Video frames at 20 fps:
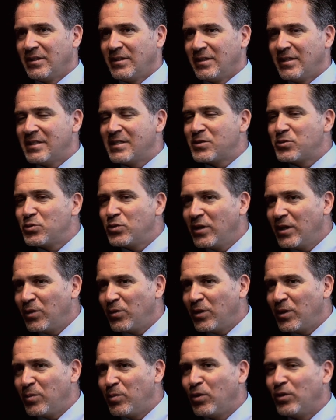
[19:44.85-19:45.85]
This is really,
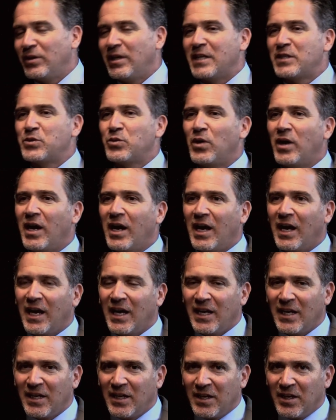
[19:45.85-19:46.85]
really important. That's
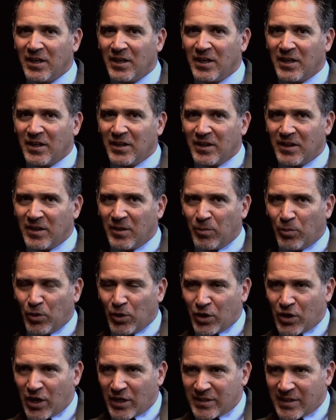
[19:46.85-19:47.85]
why the
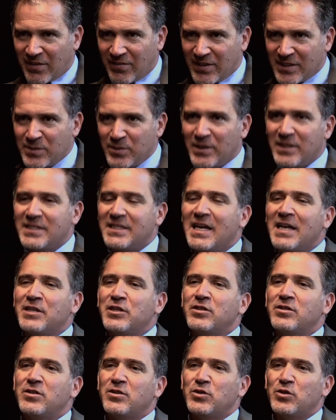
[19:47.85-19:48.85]
boycott, divestment, and
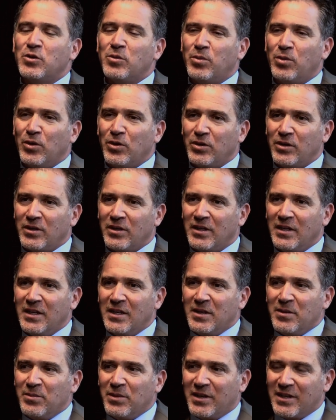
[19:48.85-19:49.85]
sanctions are so important.
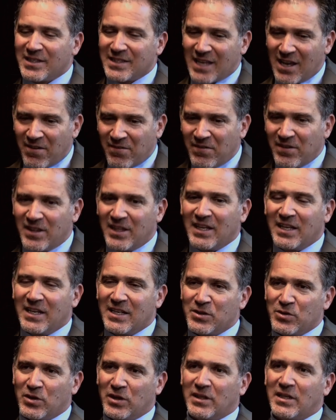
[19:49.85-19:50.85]
Because everything
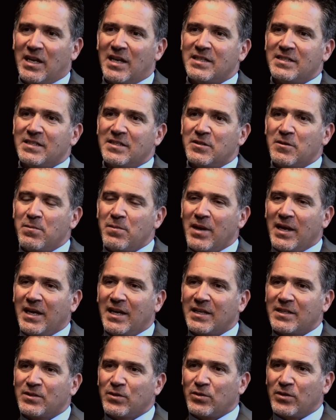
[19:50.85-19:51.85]
Israel does is to
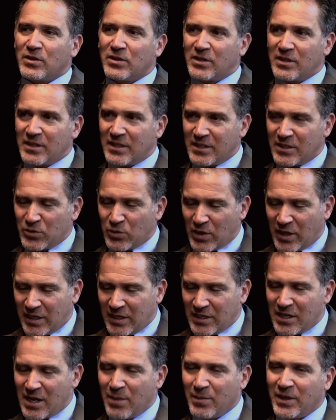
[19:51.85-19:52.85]
make it so that the
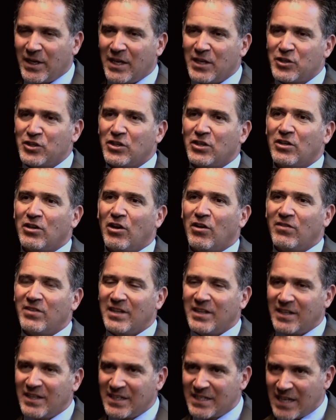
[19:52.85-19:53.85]
Israeli domination of
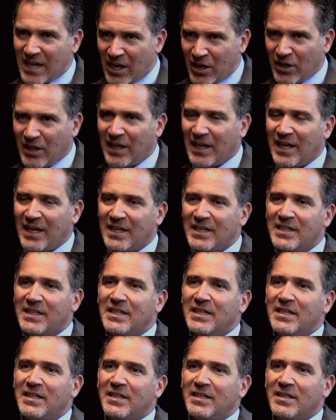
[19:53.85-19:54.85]
the entire land
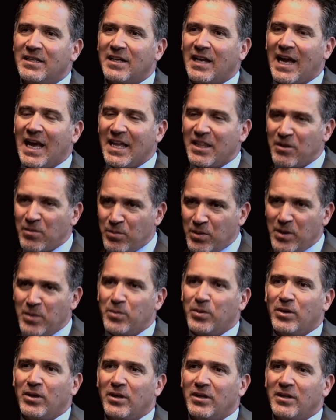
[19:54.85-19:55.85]
and the
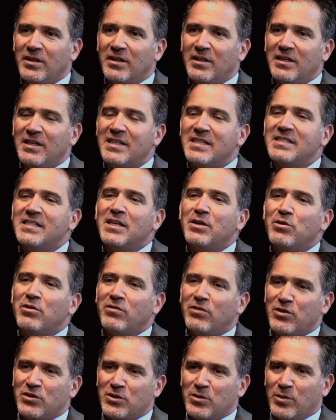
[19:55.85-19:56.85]
people is
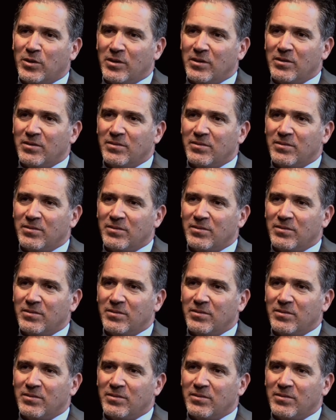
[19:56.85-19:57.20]
irreversible.